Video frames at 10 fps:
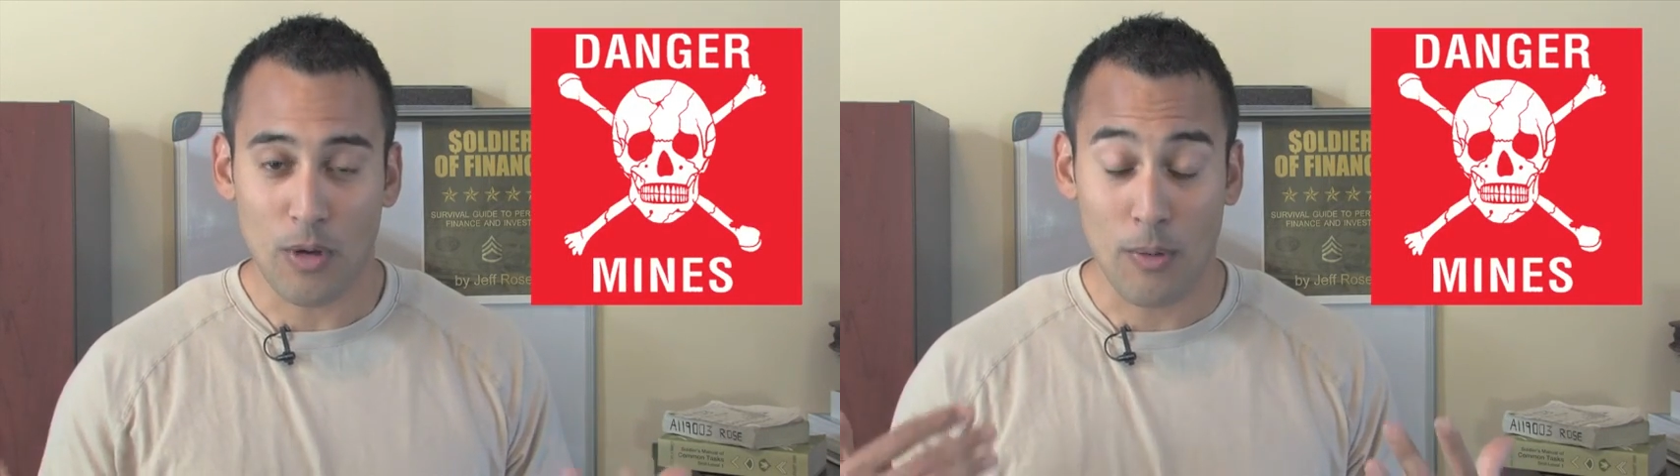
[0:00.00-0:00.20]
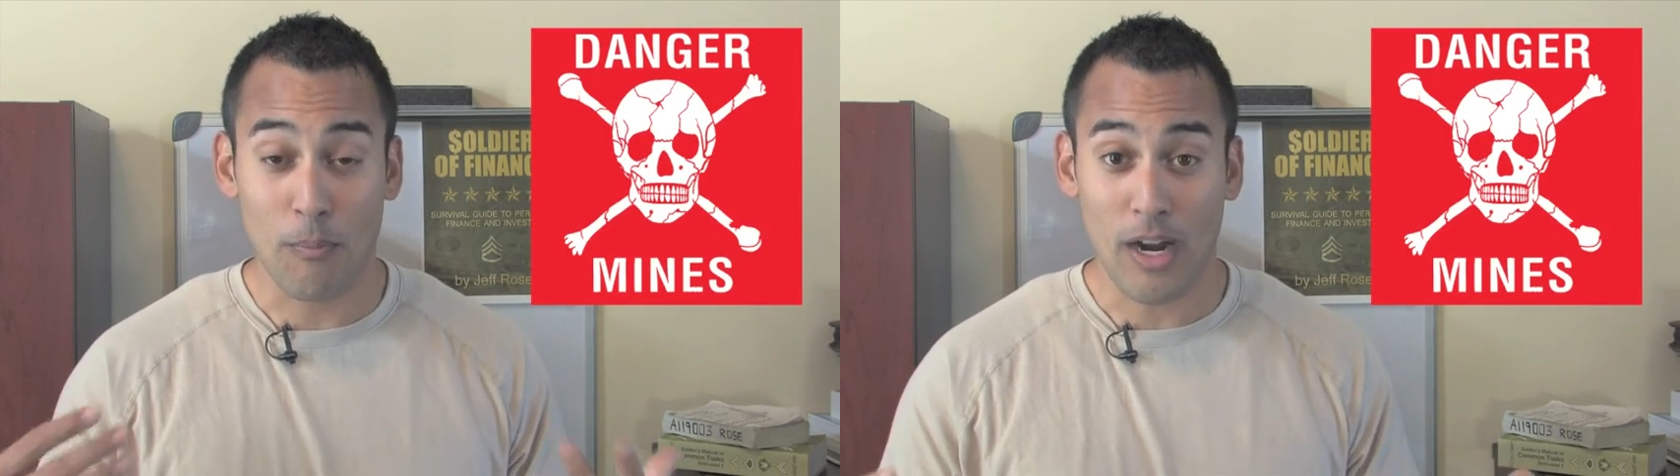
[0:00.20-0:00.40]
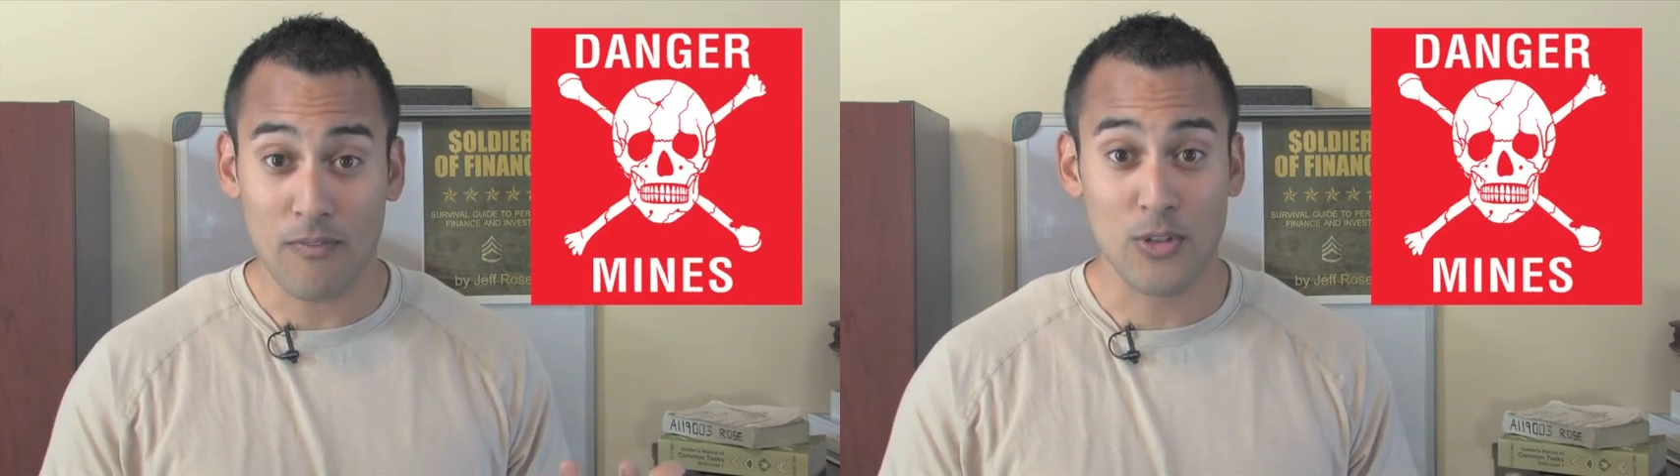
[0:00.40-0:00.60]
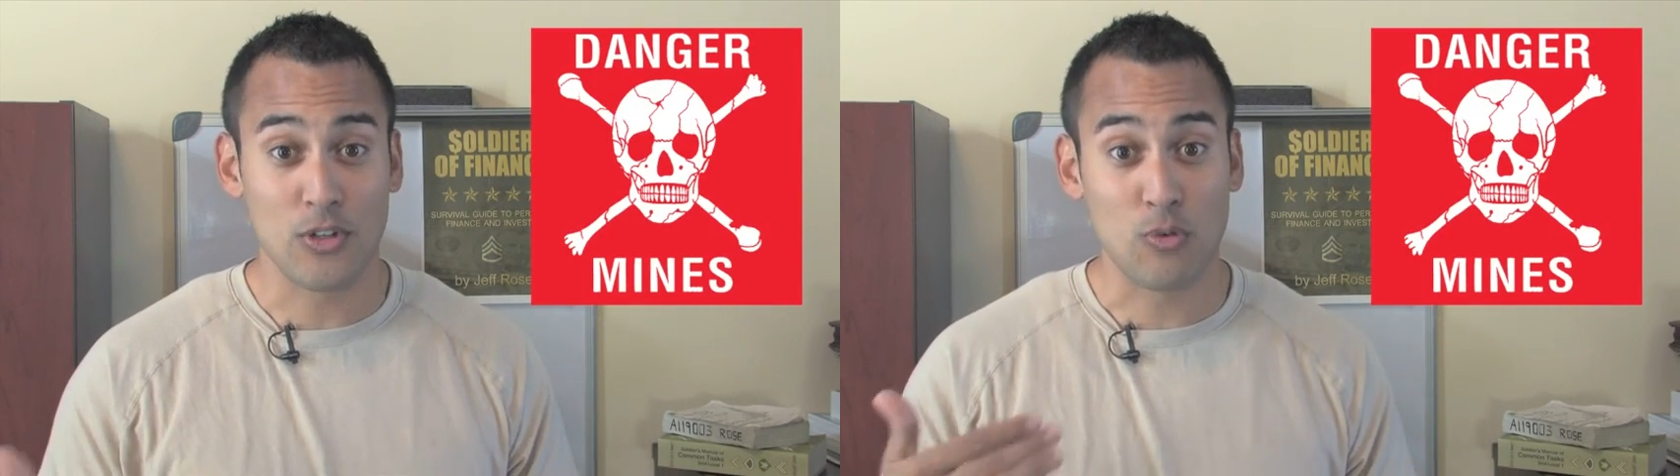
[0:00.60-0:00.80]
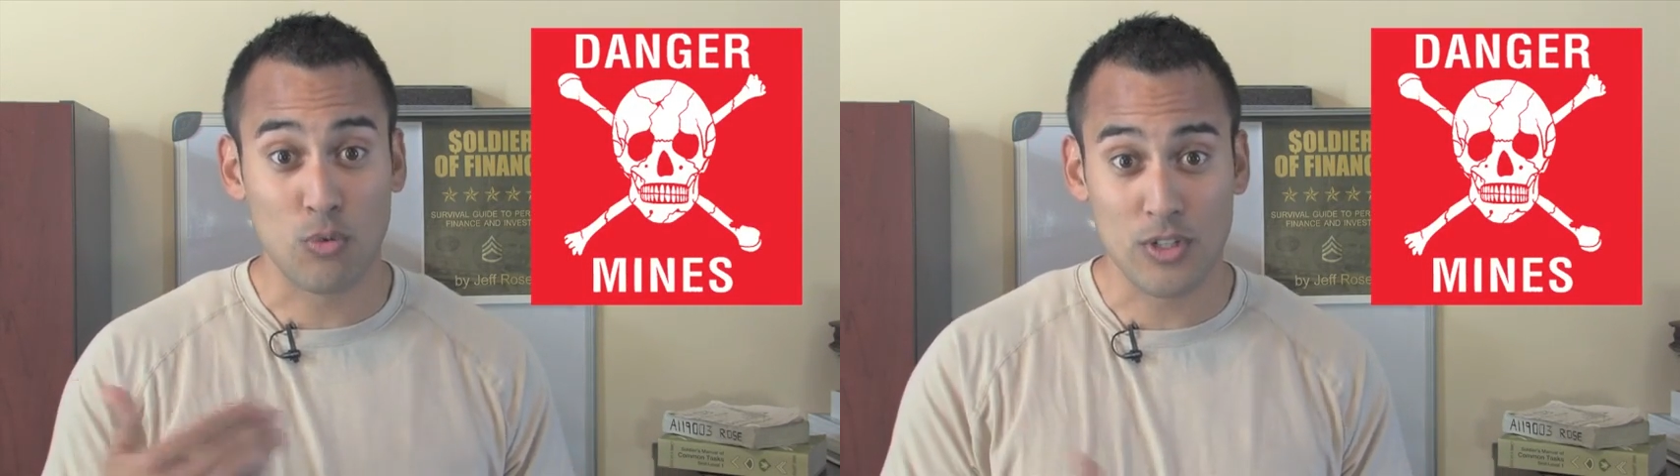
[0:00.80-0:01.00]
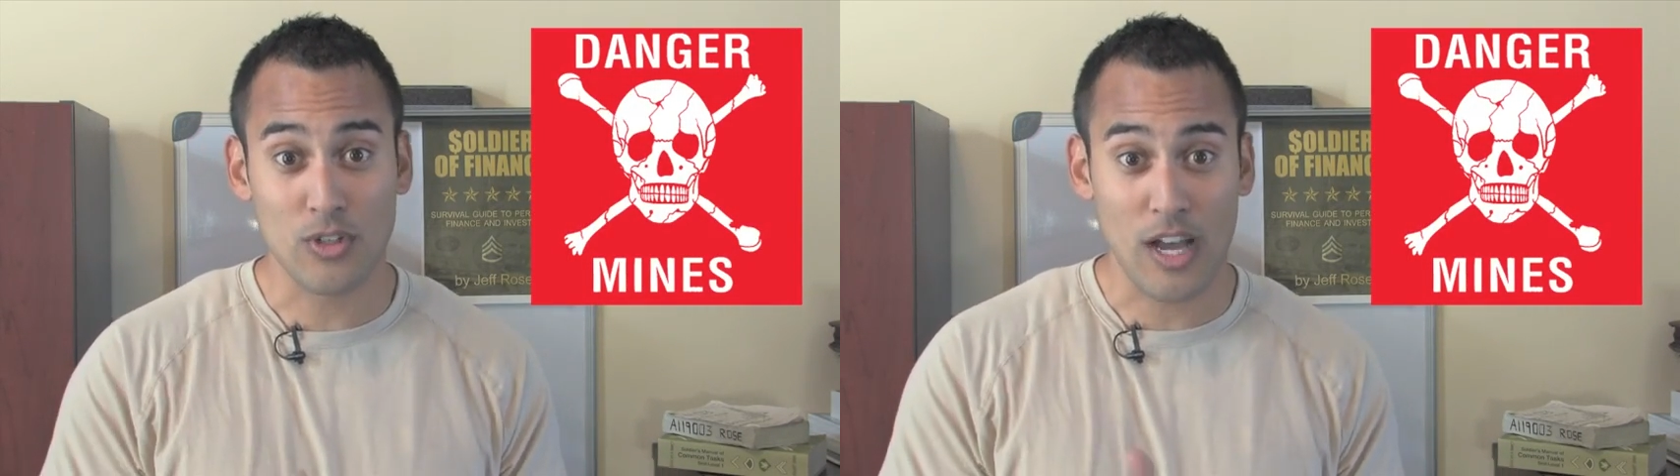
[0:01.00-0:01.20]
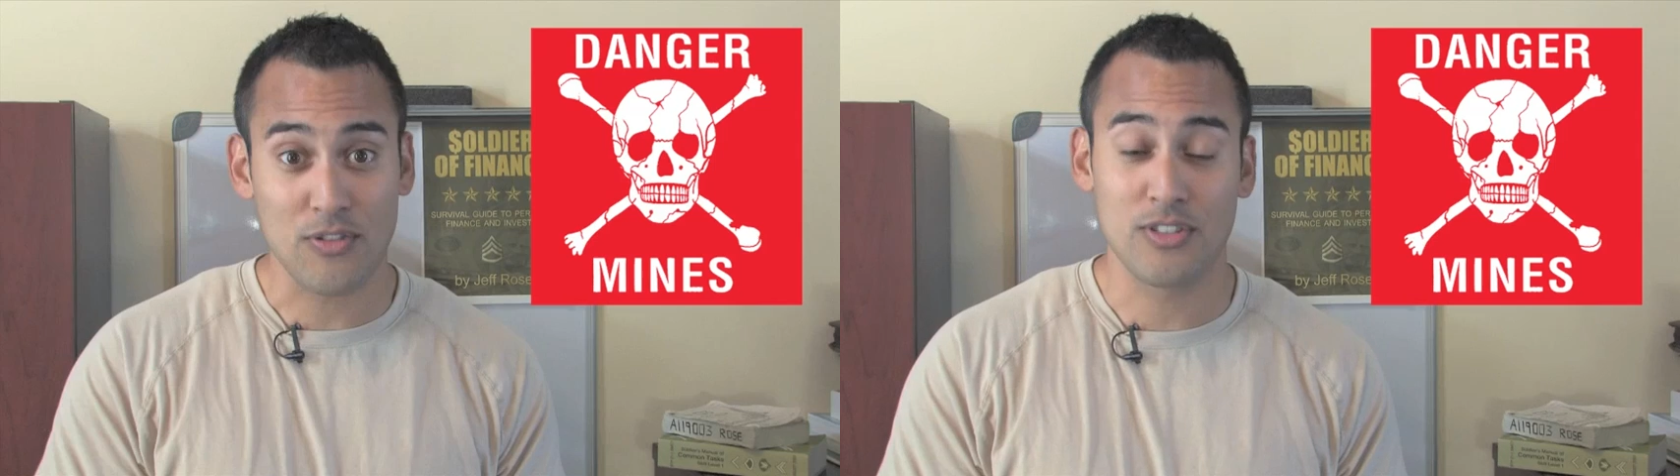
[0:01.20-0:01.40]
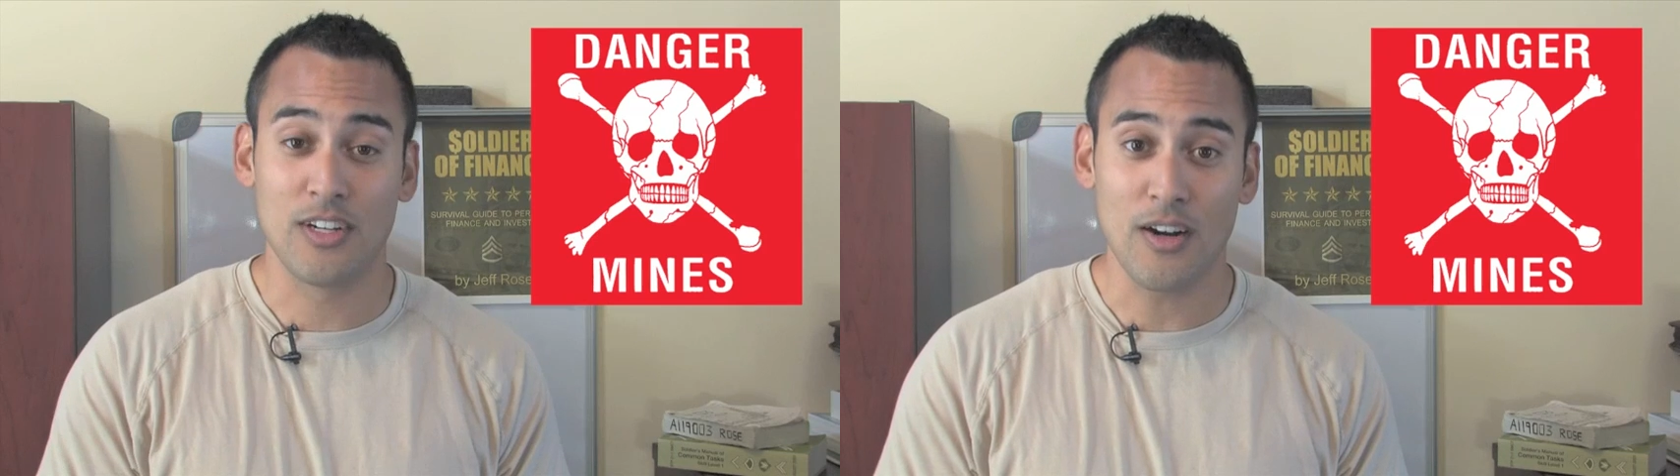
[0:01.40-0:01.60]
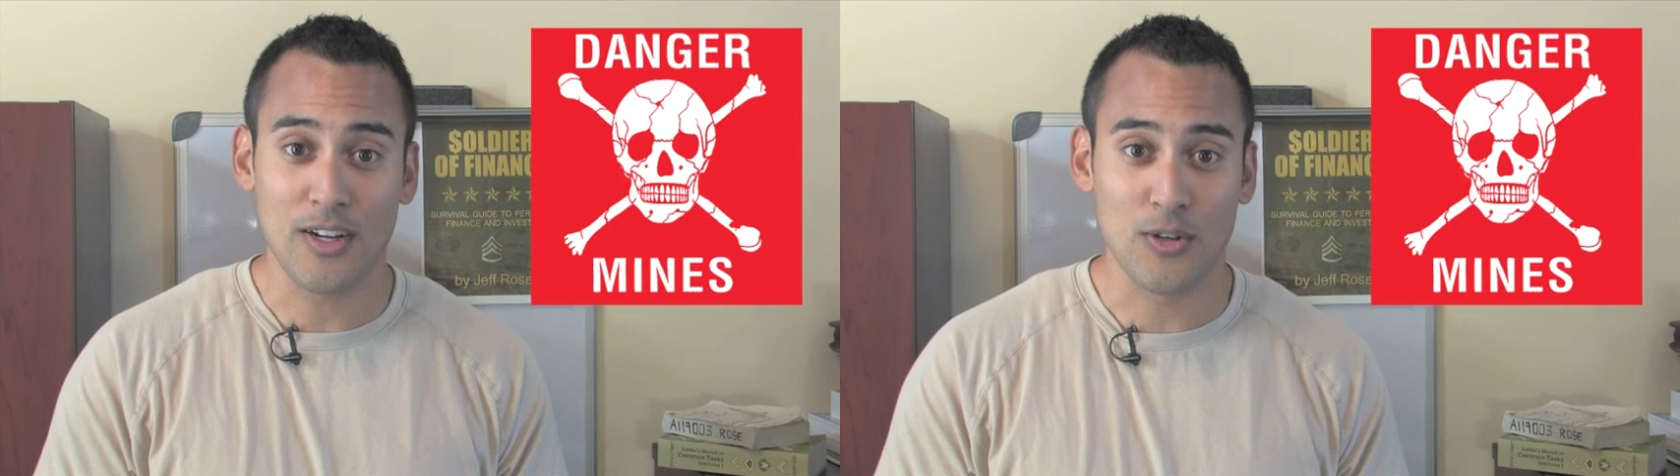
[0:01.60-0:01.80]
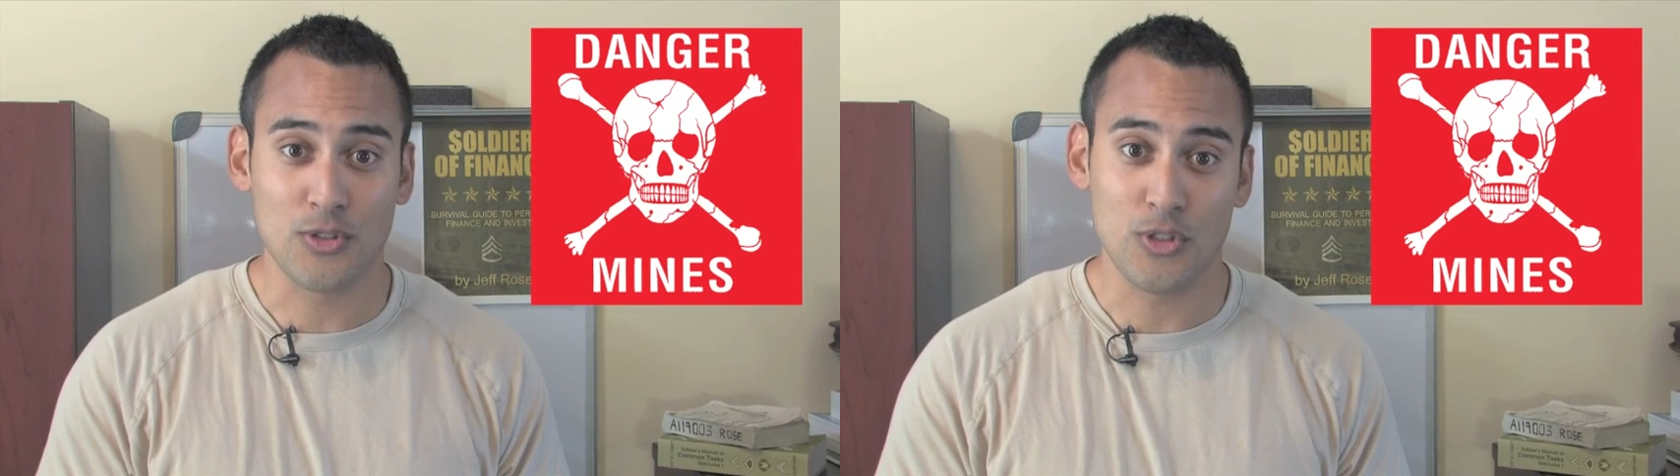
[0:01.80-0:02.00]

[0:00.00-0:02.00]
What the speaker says: minefield in real life scenarios,